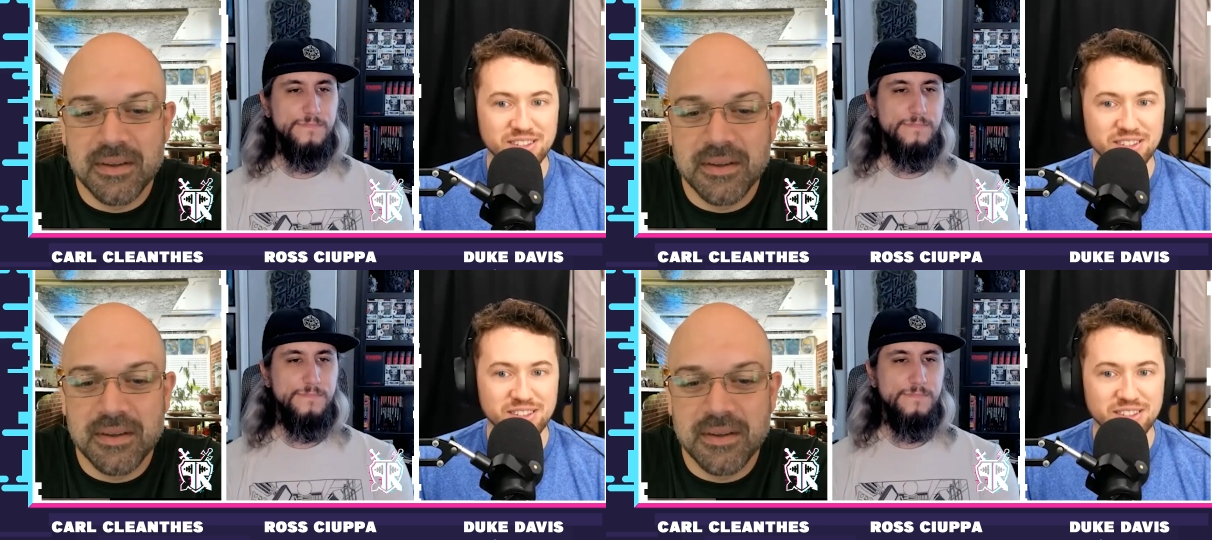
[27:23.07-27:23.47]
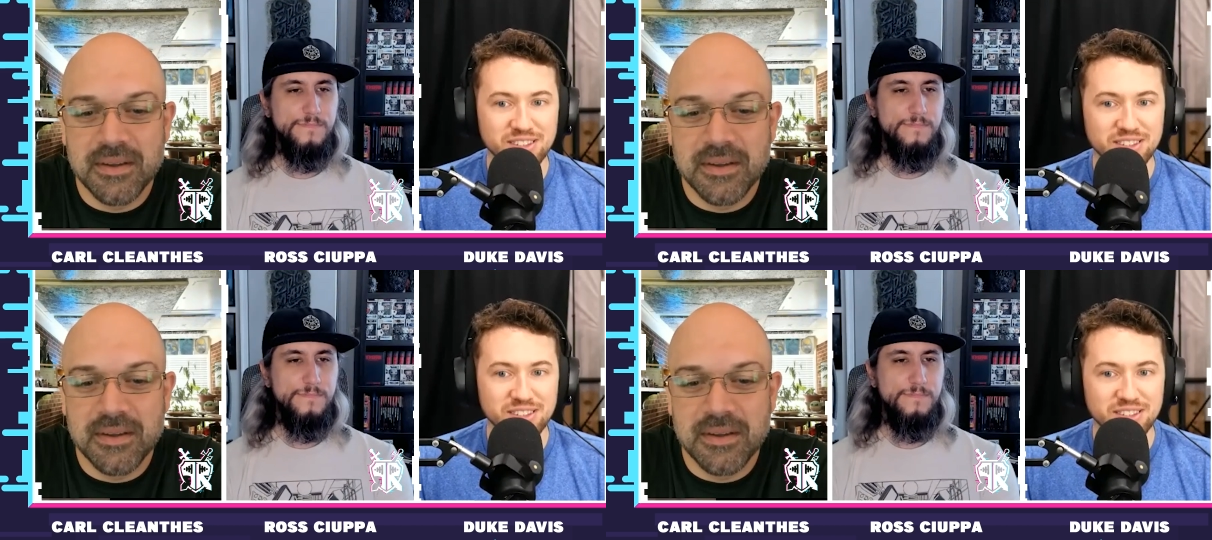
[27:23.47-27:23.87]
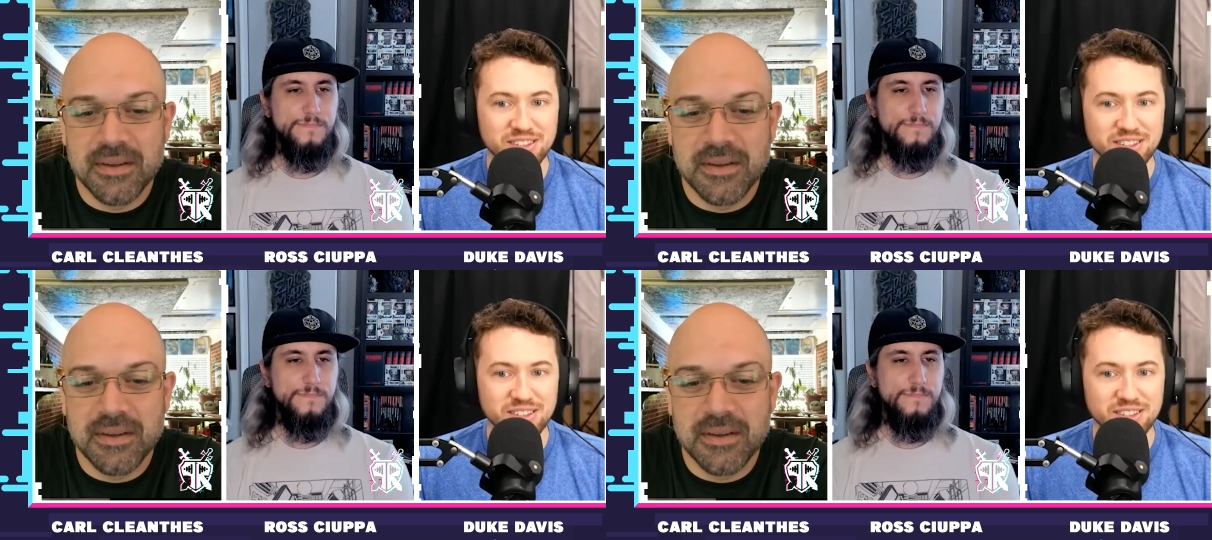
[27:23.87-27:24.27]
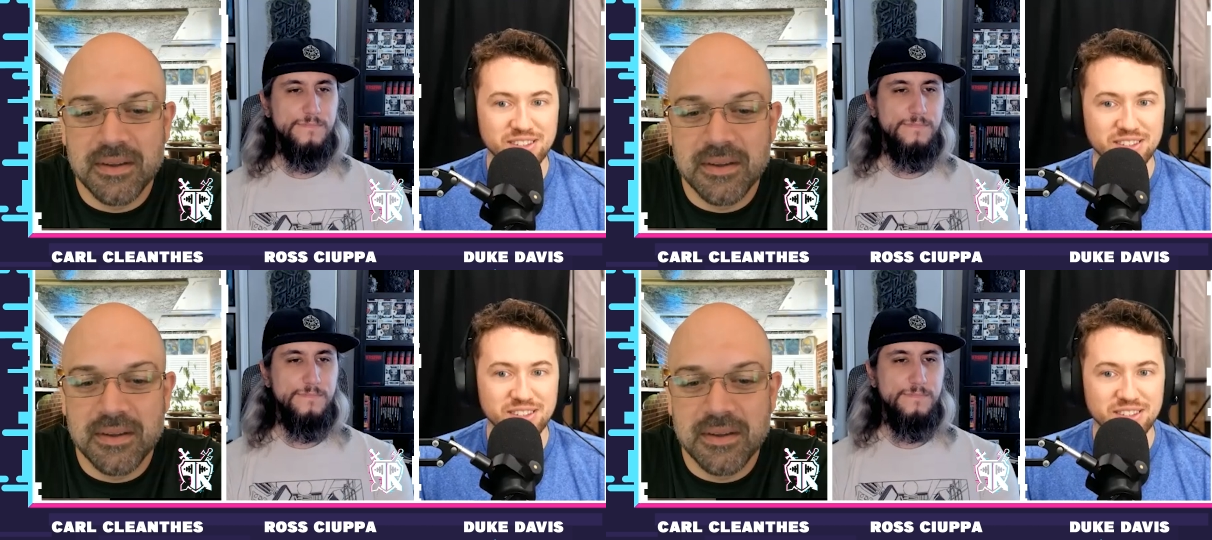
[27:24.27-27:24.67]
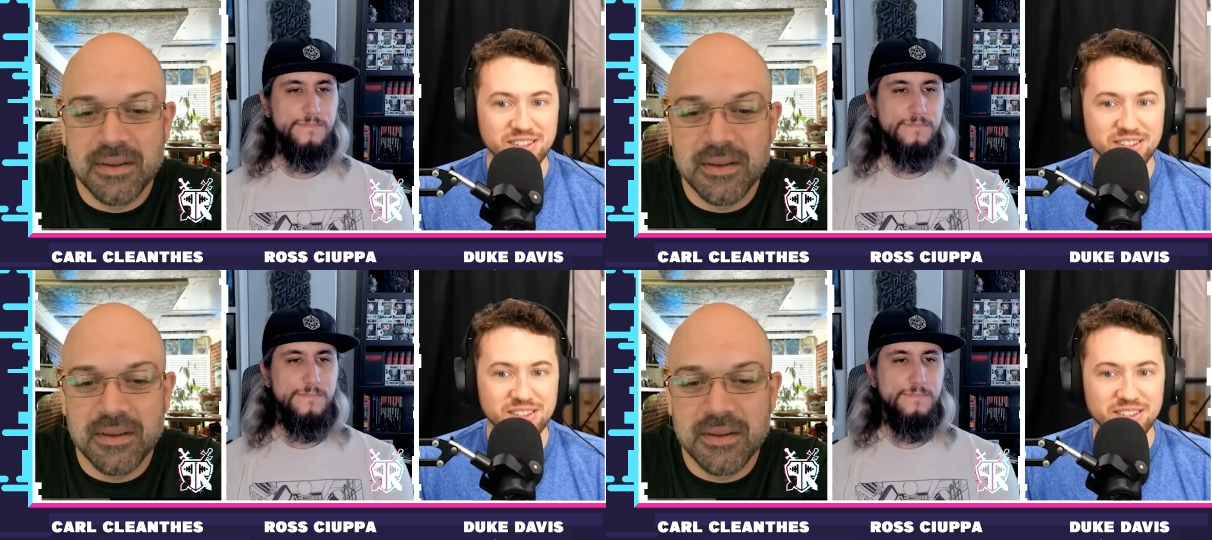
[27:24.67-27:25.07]

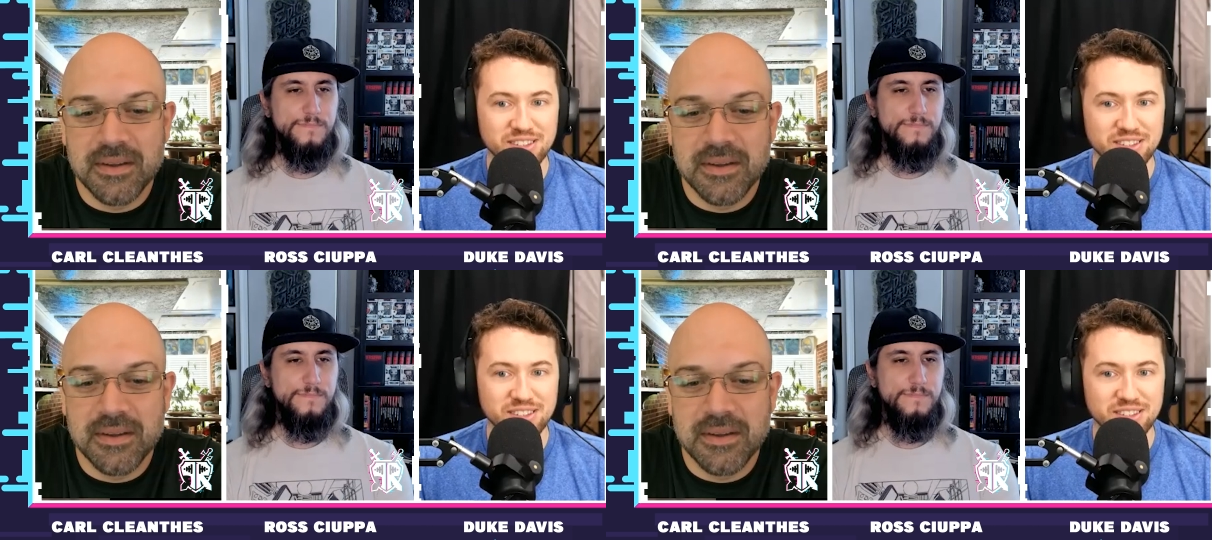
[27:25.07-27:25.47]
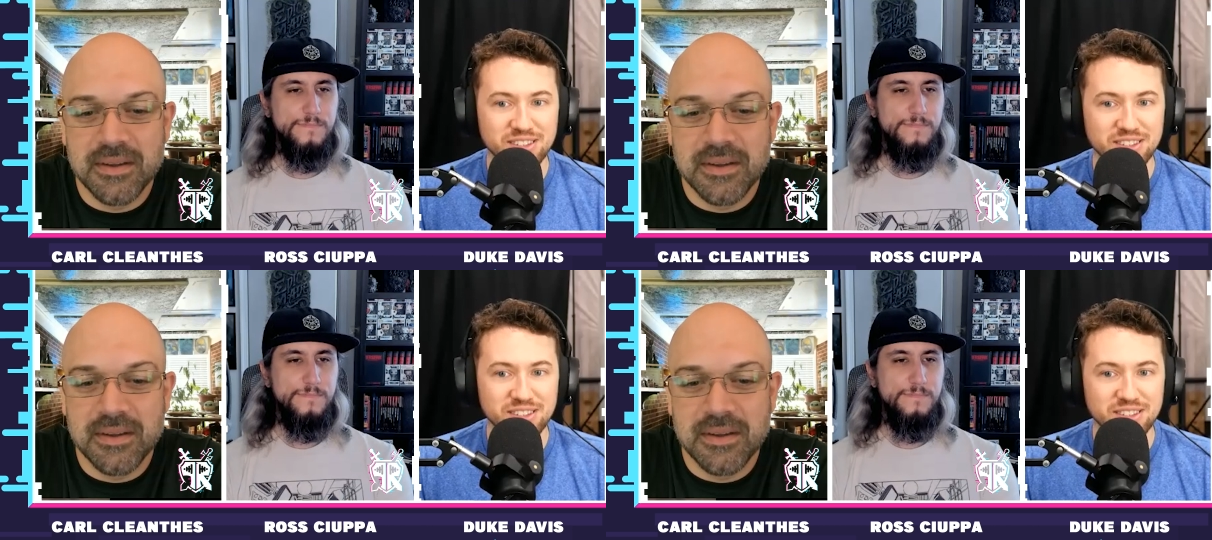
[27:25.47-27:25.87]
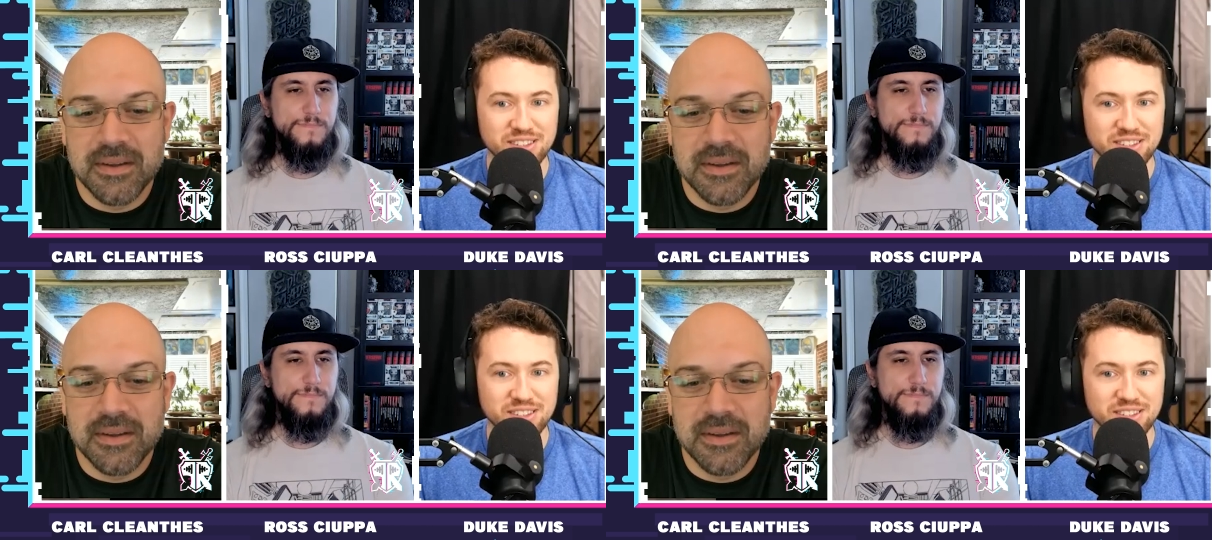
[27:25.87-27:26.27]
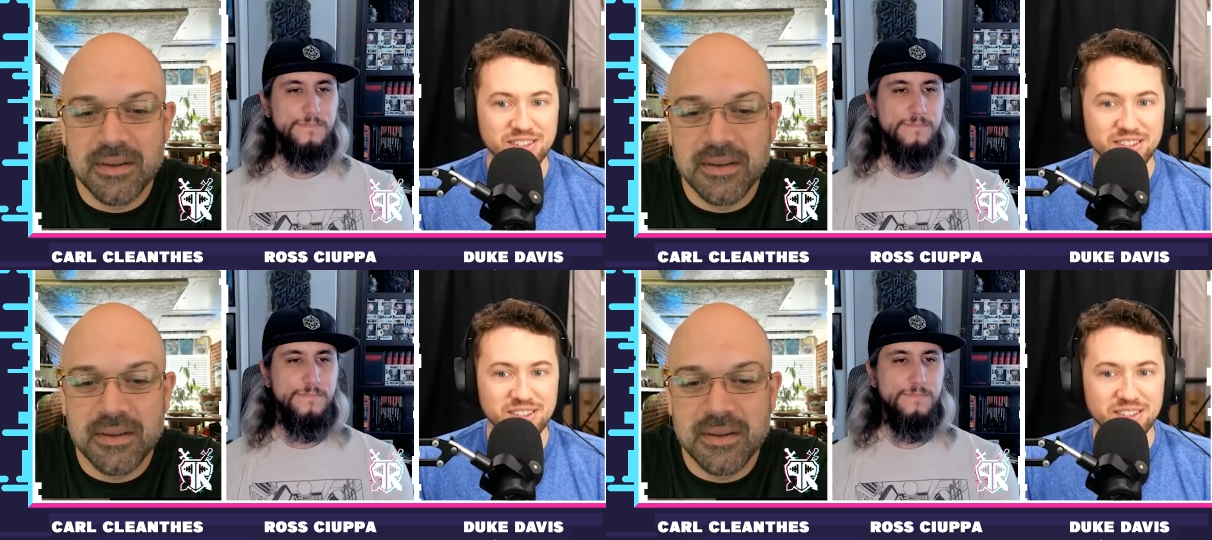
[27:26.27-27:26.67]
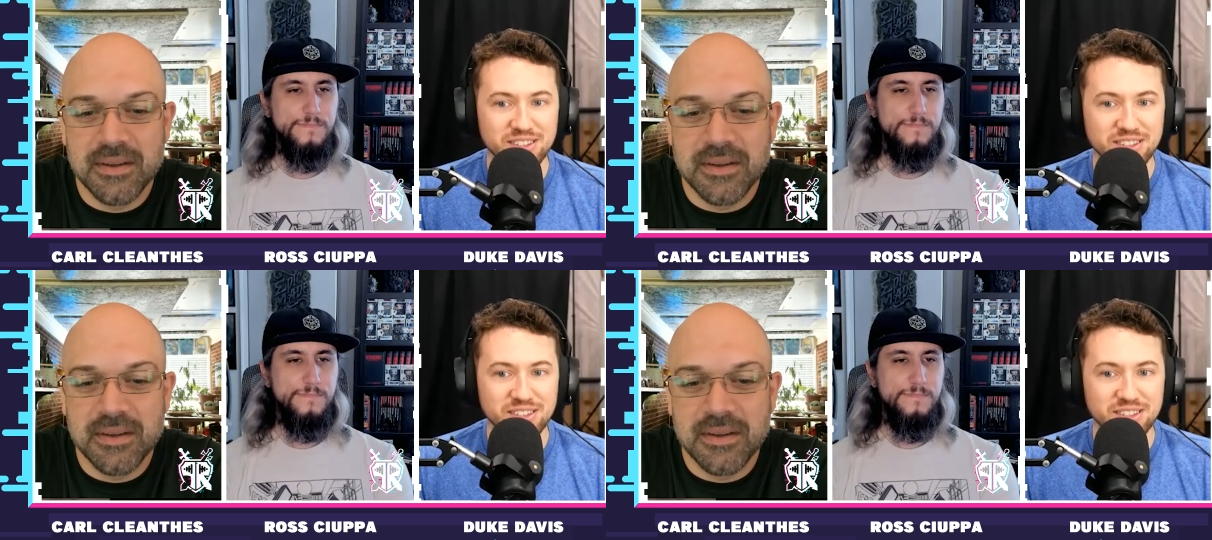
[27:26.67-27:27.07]

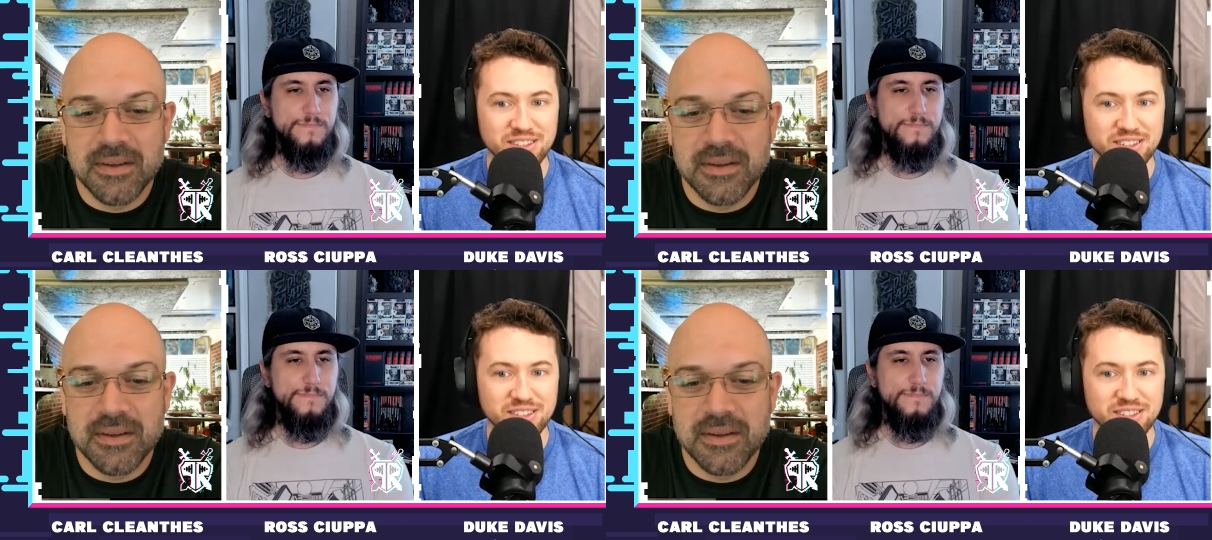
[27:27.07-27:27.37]
No one is speaking in this clip.